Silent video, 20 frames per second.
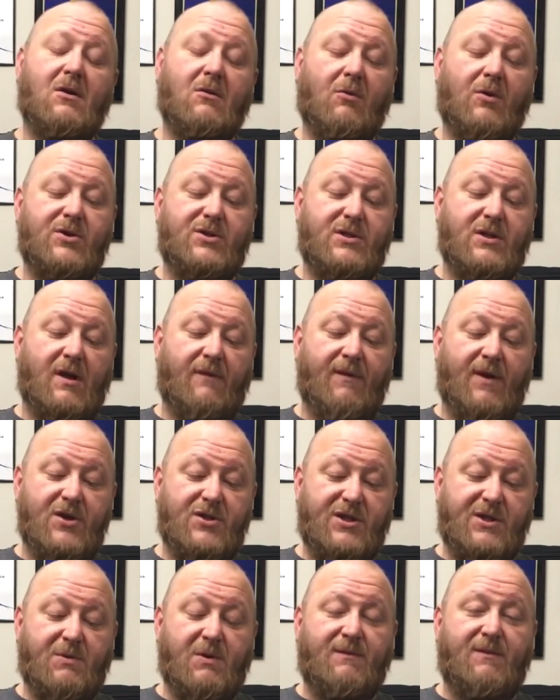which
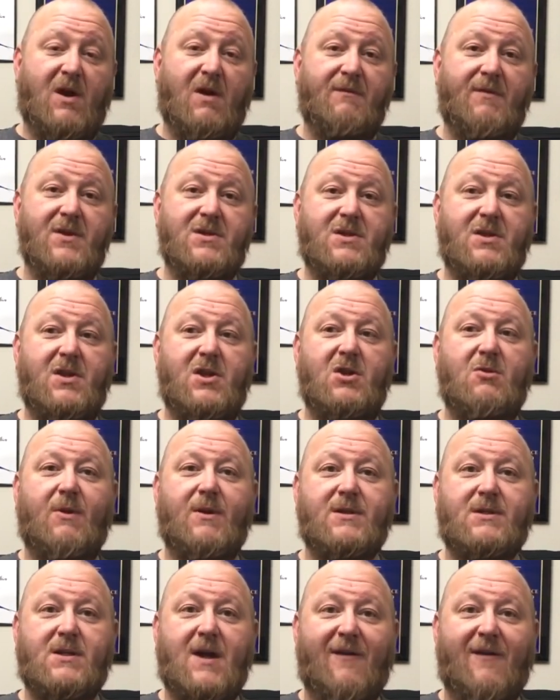eventually would evolve into the U.S.